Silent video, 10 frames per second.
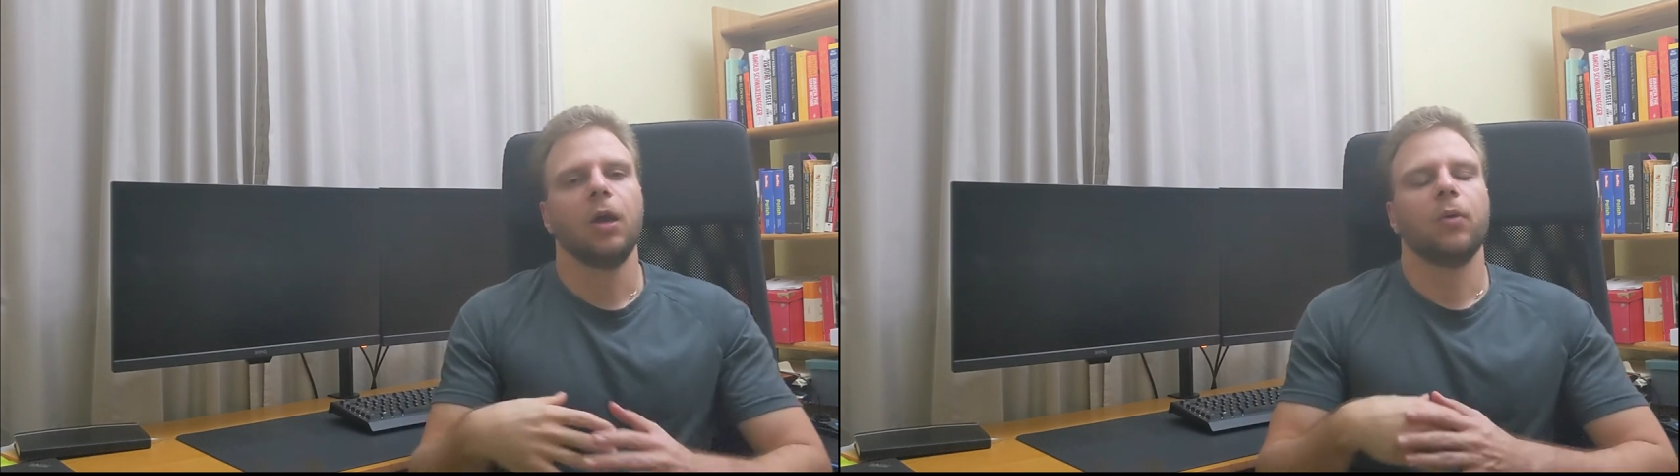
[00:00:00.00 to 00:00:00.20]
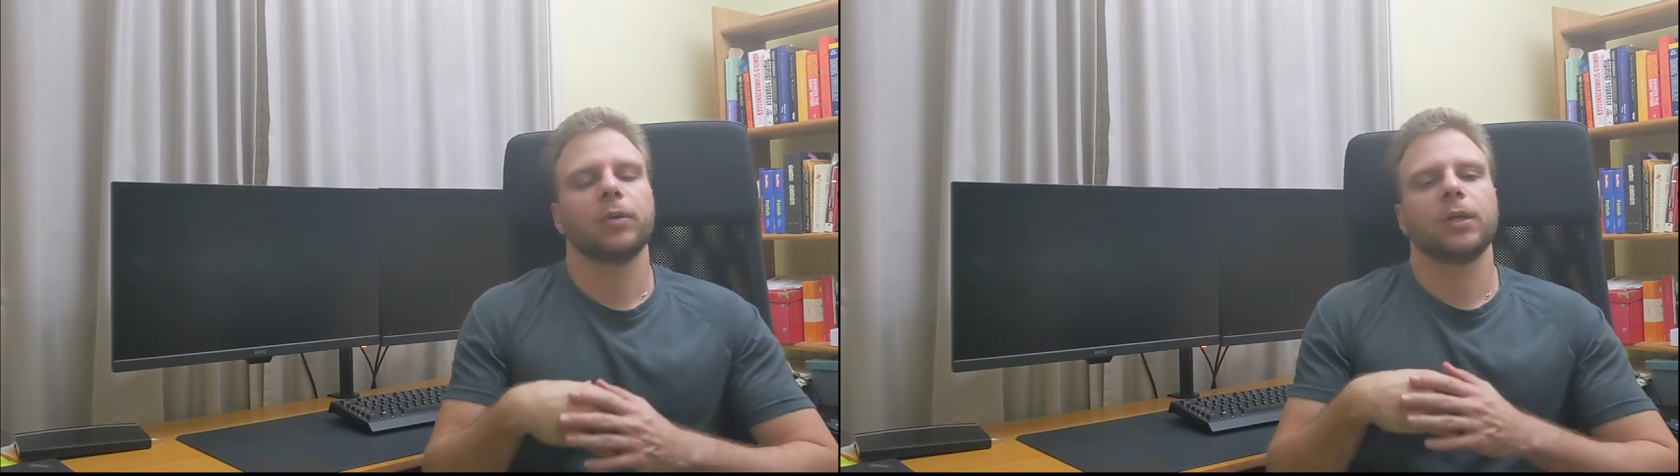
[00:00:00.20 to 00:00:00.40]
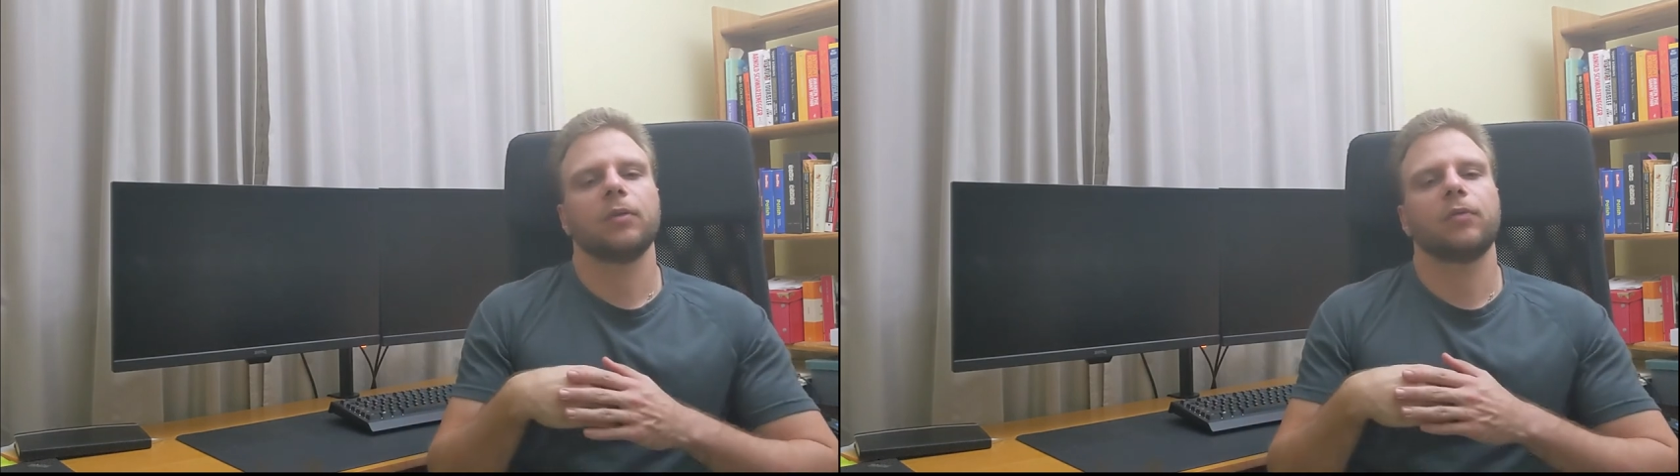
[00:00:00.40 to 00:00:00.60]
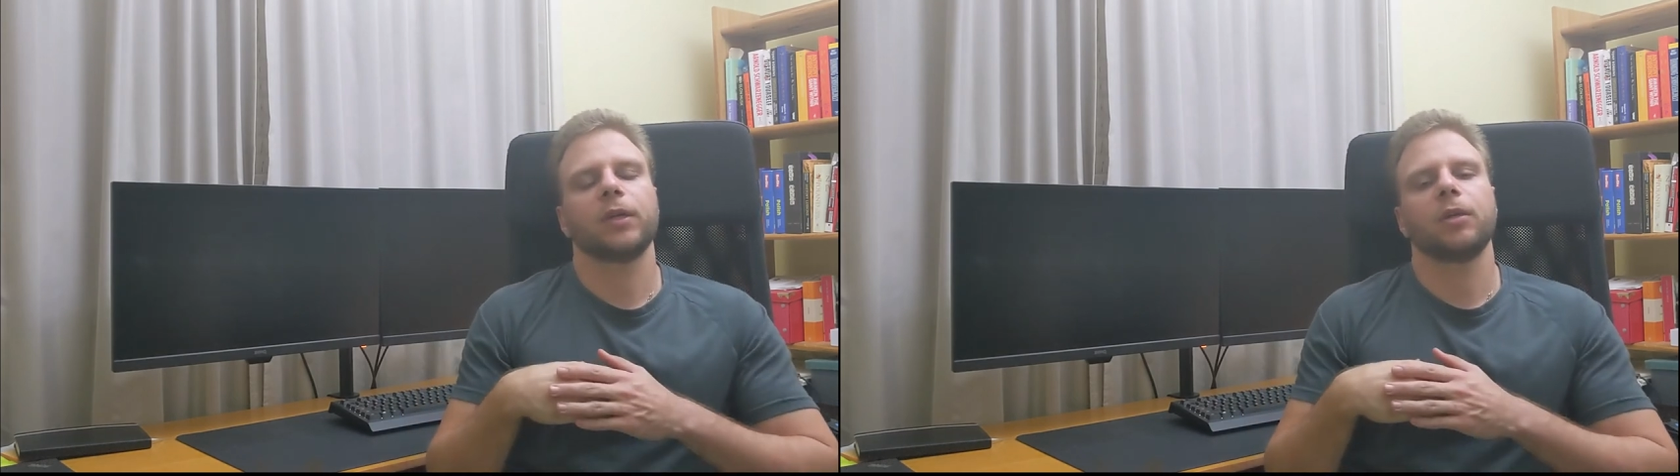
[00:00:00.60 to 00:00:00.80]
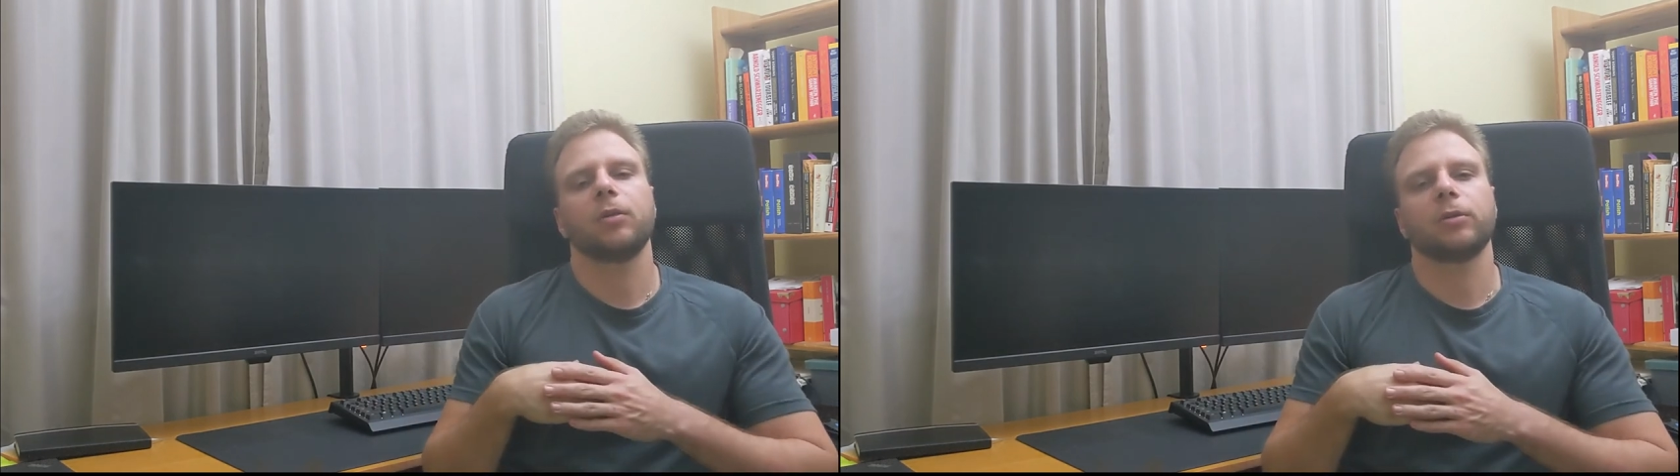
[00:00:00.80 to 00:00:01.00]
Another
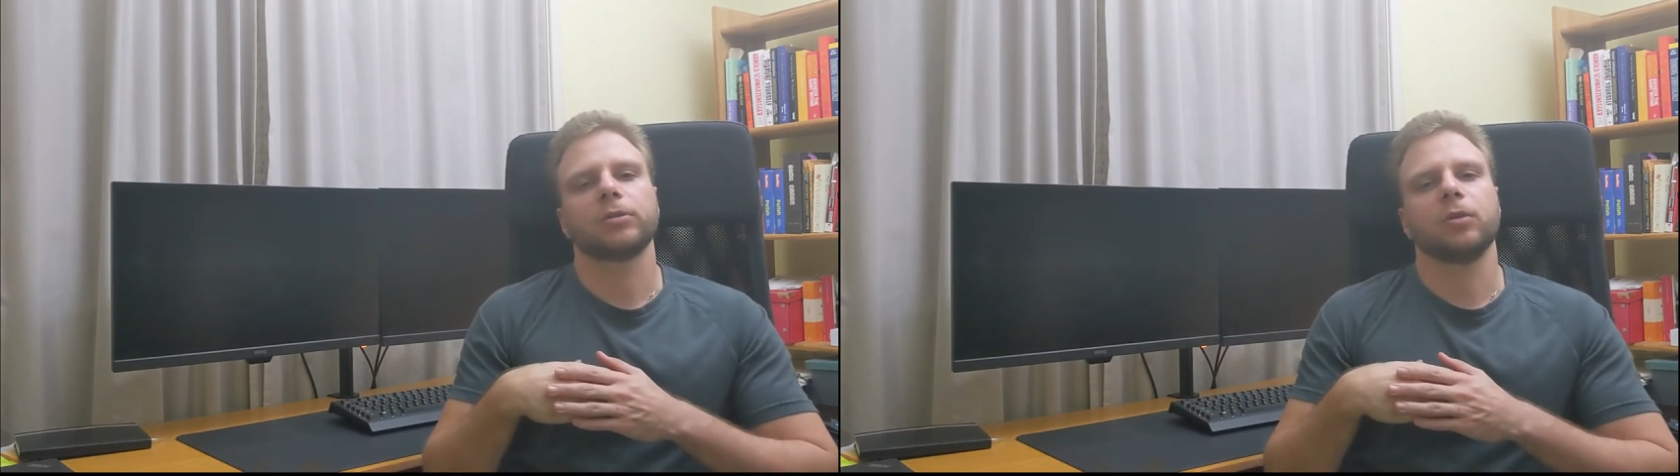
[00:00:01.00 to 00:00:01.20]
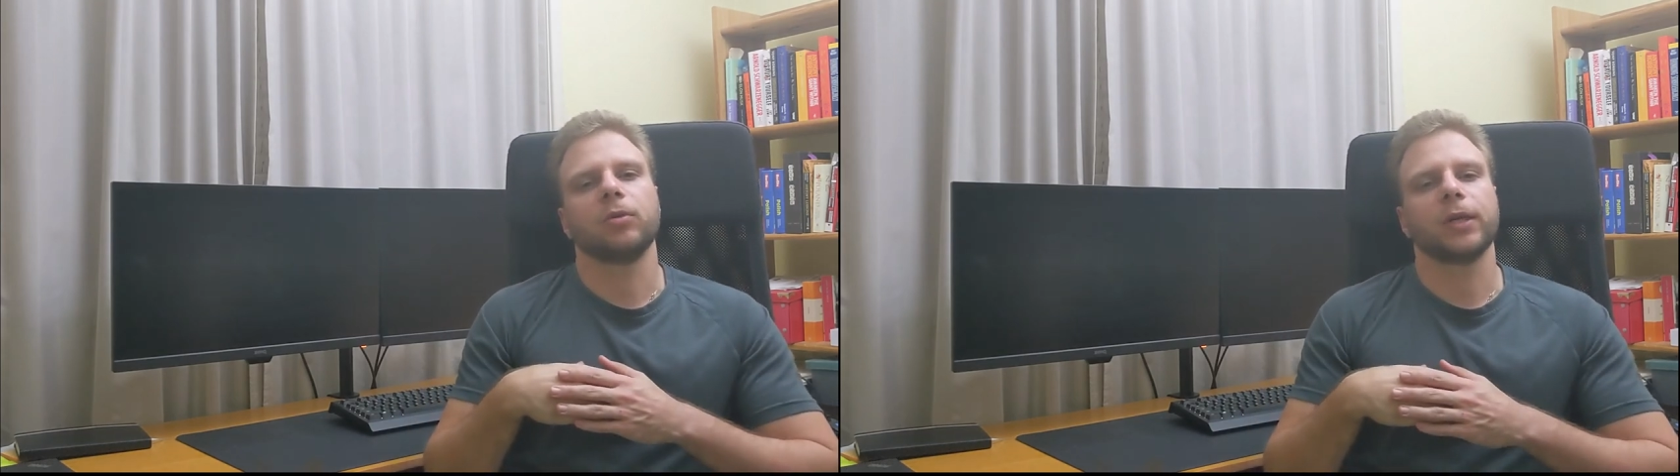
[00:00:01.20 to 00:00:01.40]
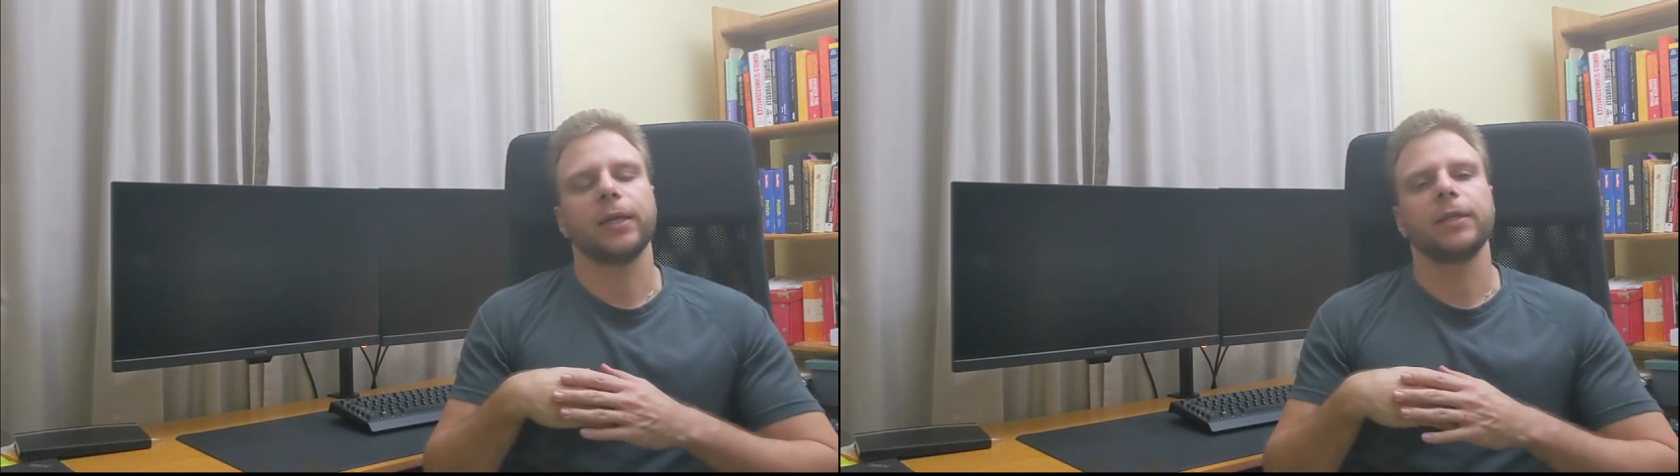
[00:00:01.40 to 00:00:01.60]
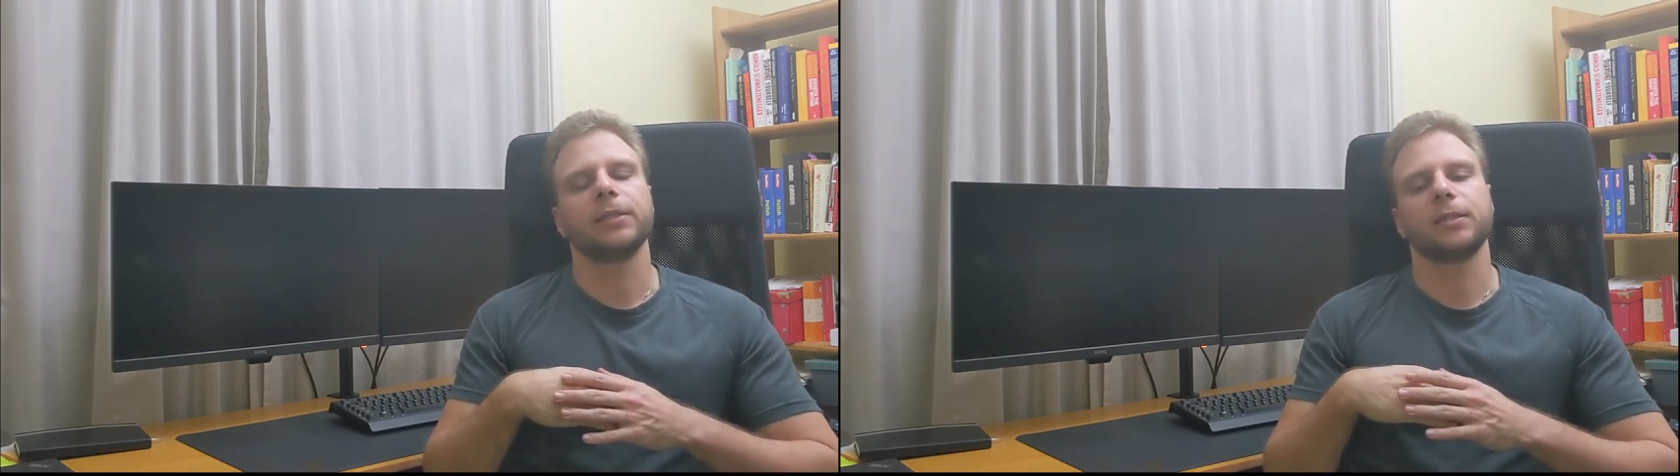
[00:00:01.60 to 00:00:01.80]
thing you can also look at is